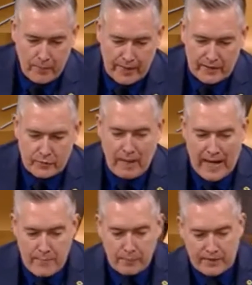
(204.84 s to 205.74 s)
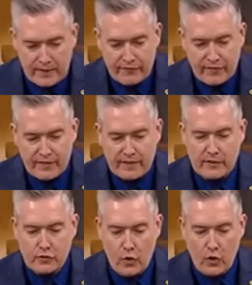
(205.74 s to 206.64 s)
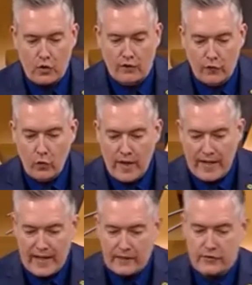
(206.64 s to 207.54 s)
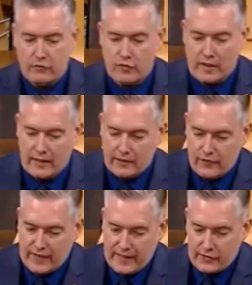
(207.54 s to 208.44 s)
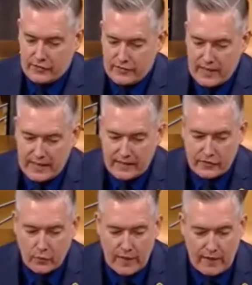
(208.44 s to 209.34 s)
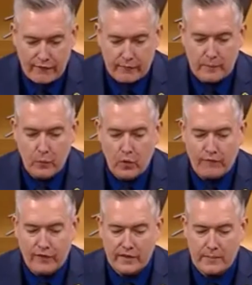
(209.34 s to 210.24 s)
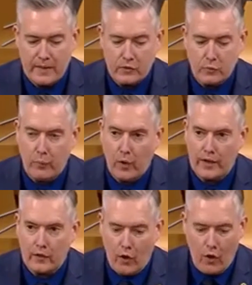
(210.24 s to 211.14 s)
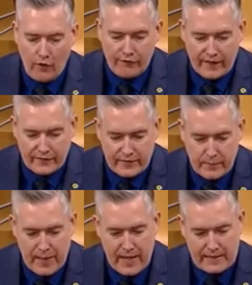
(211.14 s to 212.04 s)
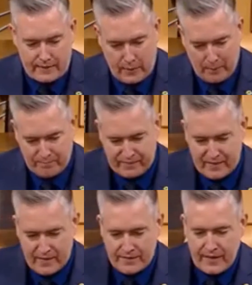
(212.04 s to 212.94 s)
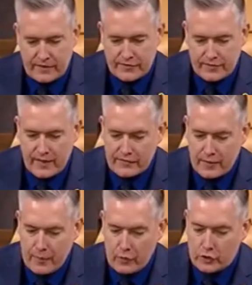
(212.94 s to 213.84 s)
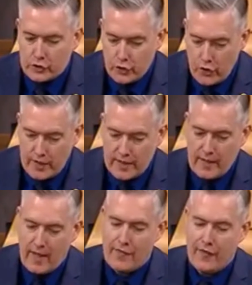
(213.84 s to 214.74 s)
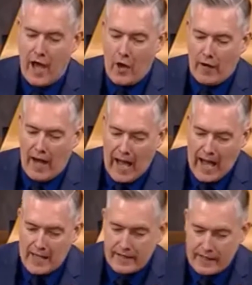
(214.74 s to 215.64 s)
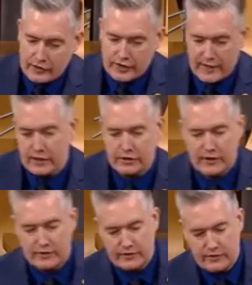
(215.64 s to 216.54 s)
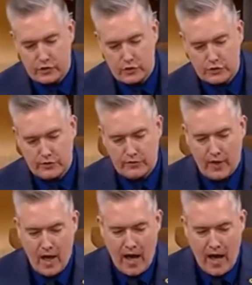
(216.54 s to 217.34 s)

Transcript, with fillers: But it is my belief that the talk of ONS reclassification is taking us away from the more fundamental point of this debate. This is about ensuring that our higher education institutions